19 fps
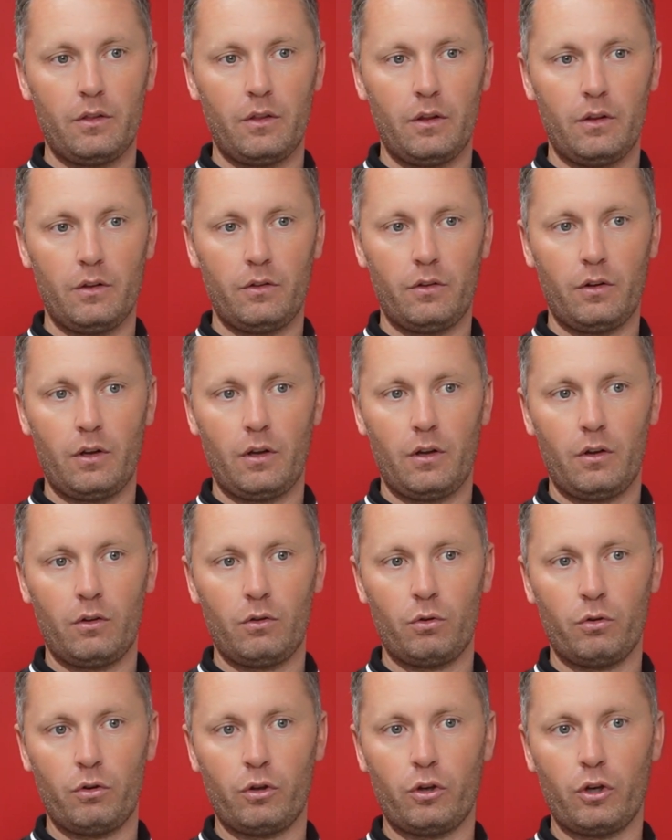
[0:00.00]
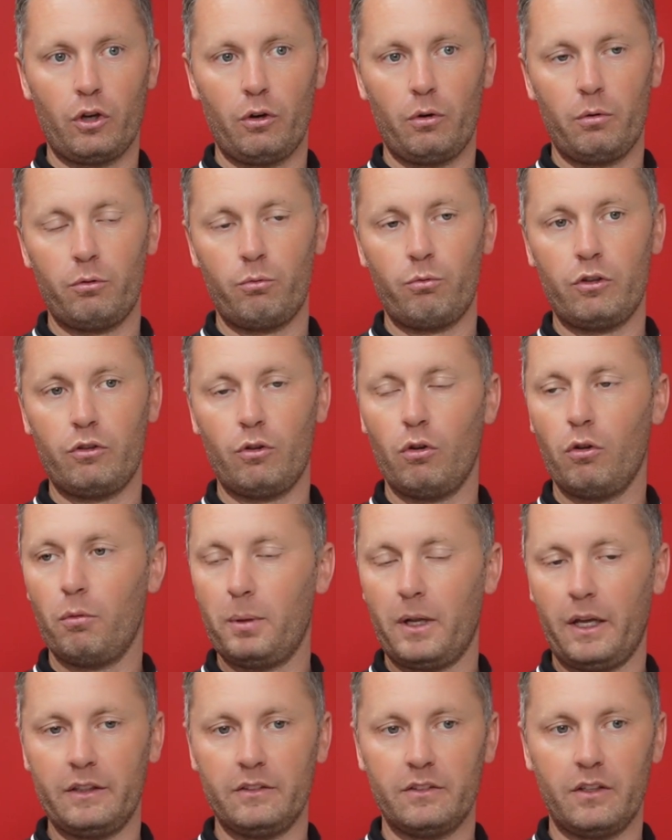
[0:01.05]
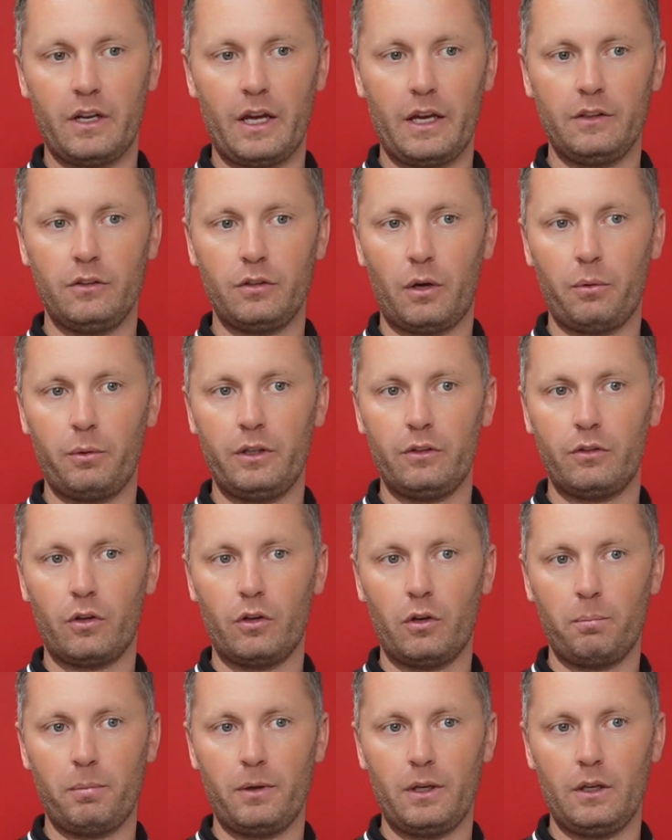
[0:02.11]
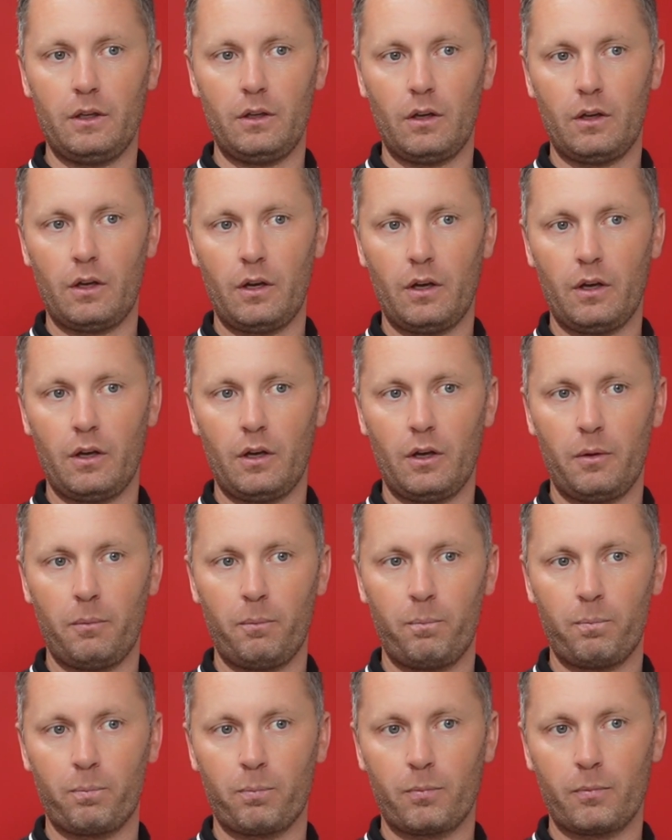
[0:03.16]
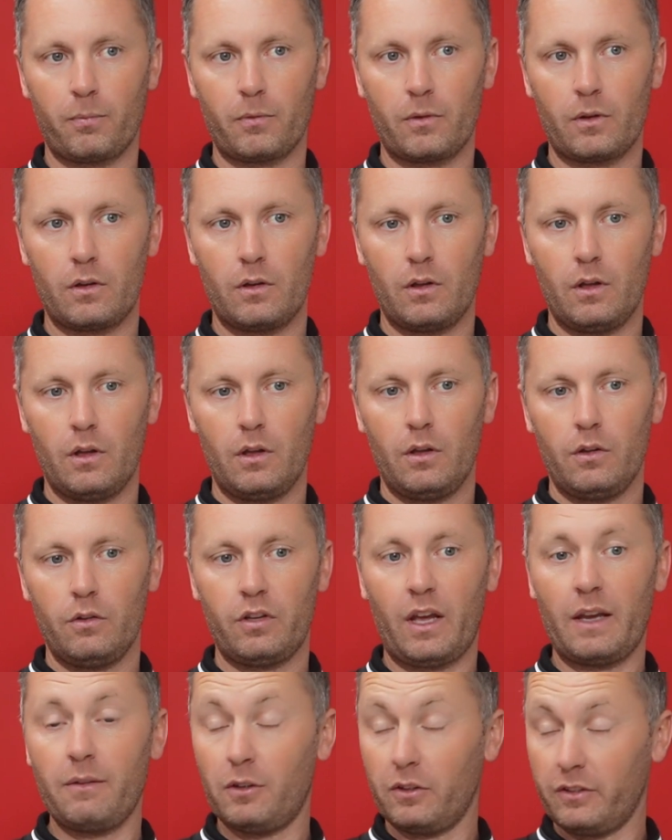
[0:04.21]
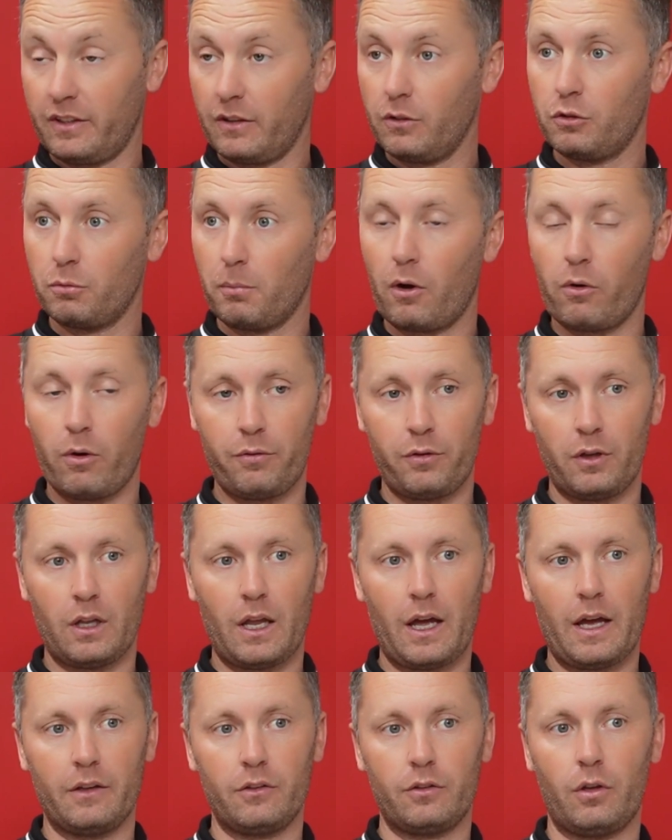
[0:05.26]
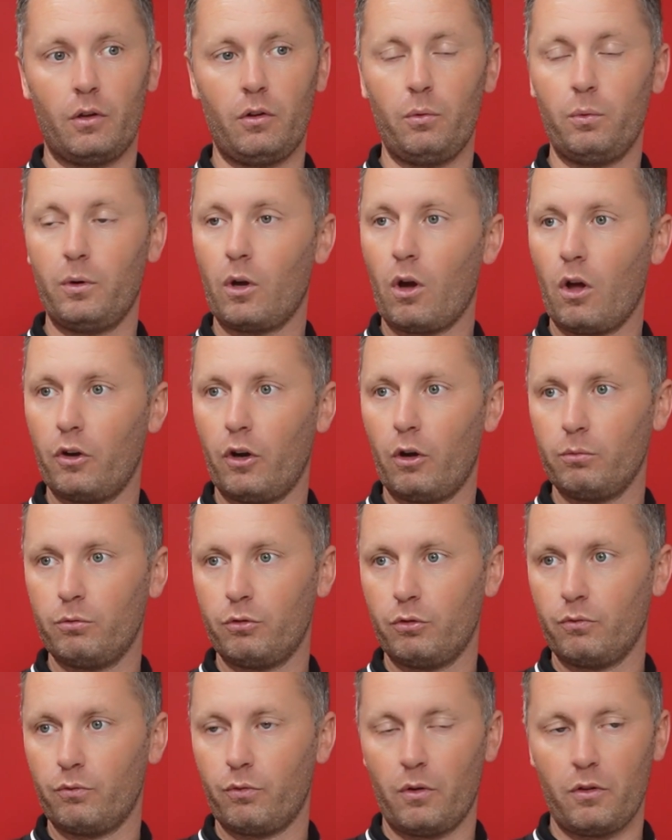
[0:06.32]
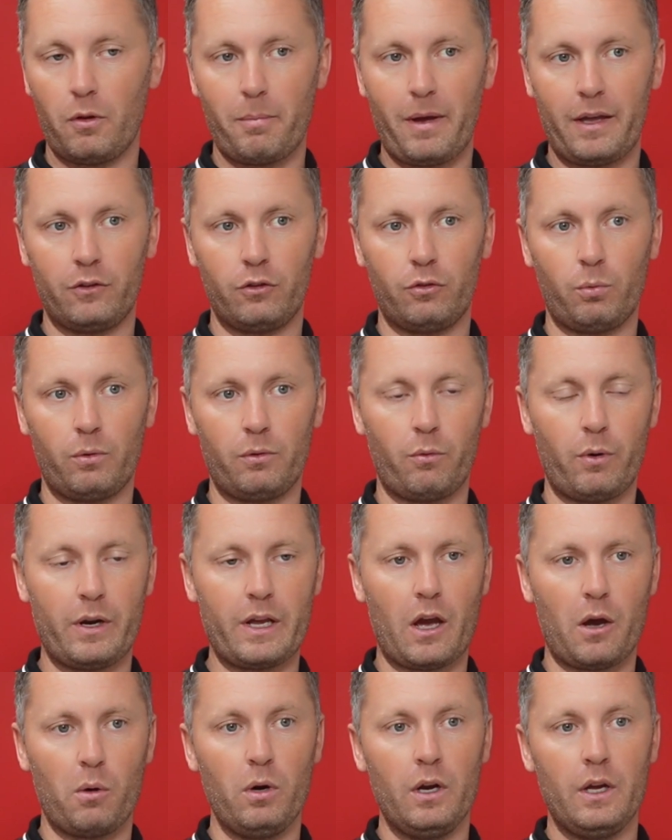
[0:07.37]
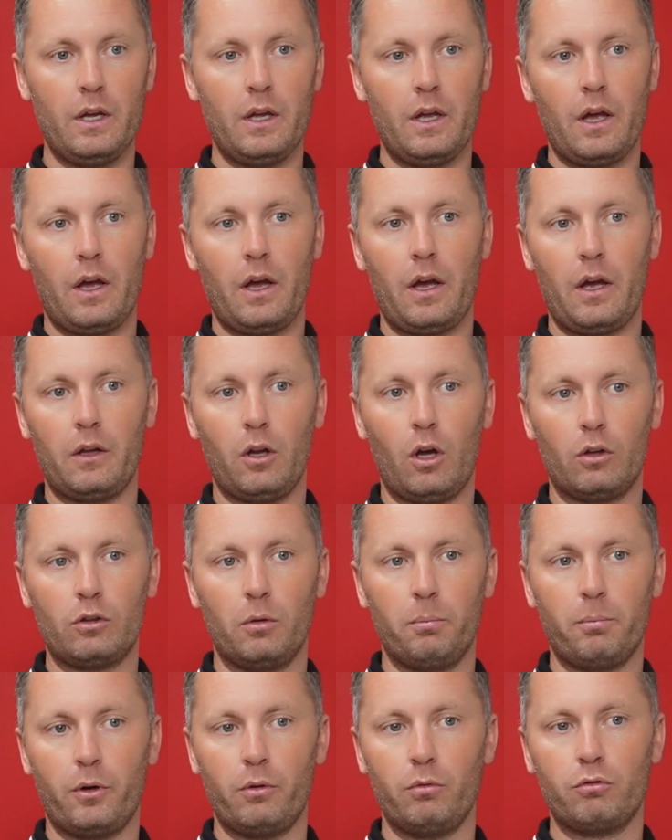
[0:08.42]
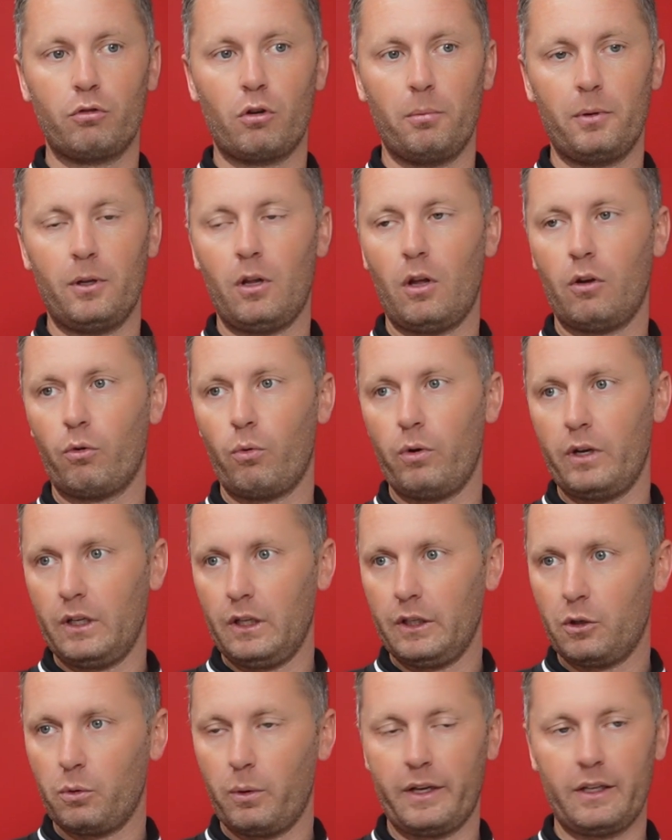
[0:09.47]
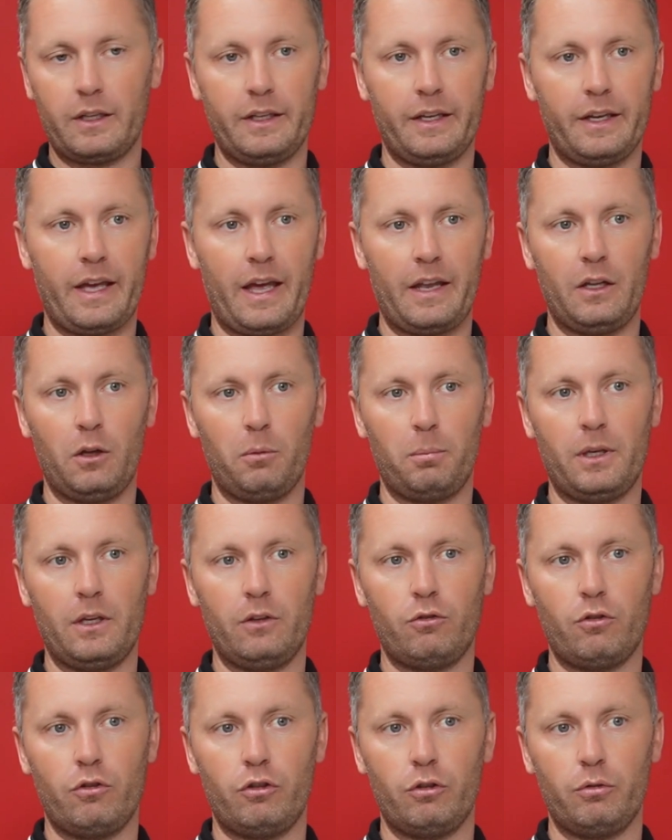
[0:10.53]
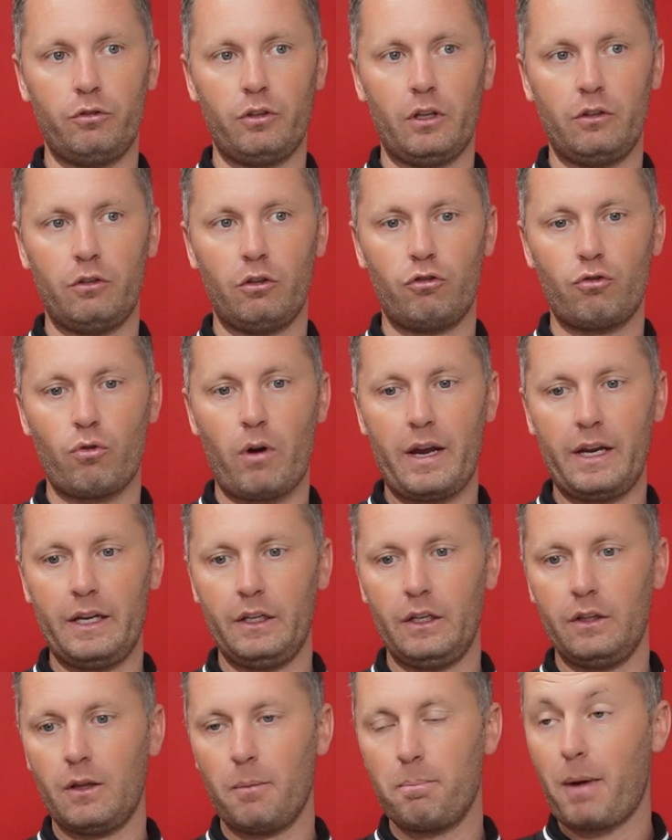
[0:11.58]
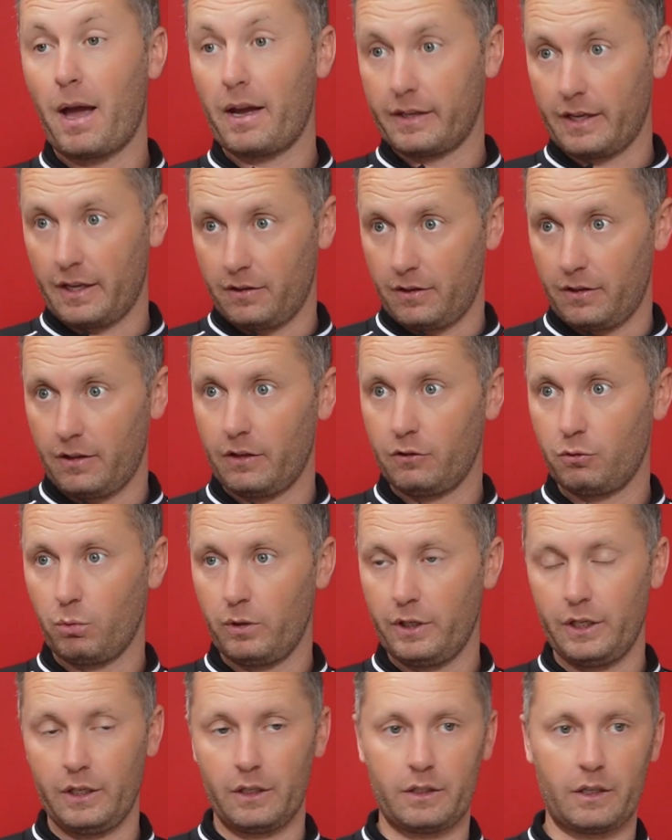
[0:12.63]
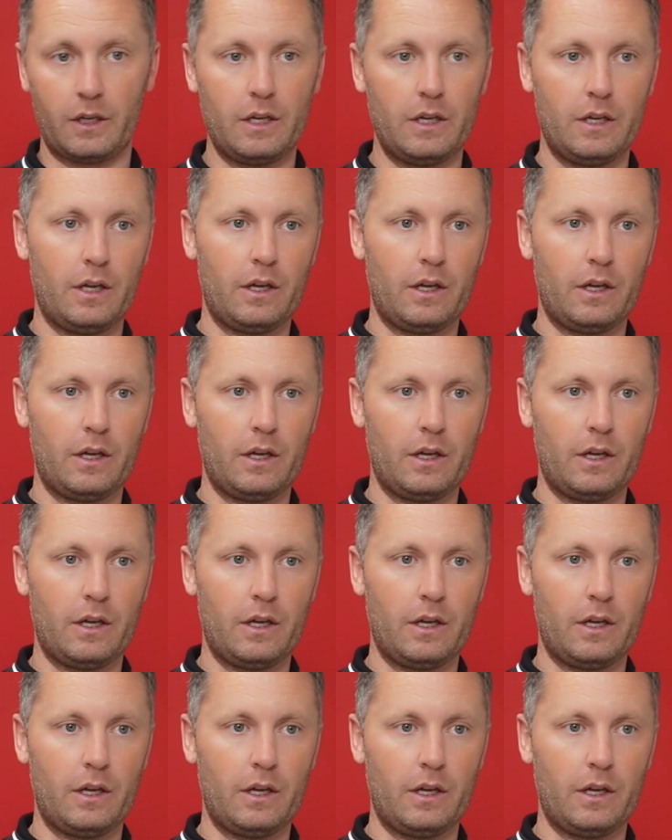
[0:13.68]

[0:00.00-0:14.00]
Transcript: that uh, could occur as a result of playing today. So he's going to be um, saved until tomorrow, if you like, so that we have got an option from the bench with Rio. Uh, Lachlan Brook's coming along really quickly again. He'll be introduced into training the back end of this week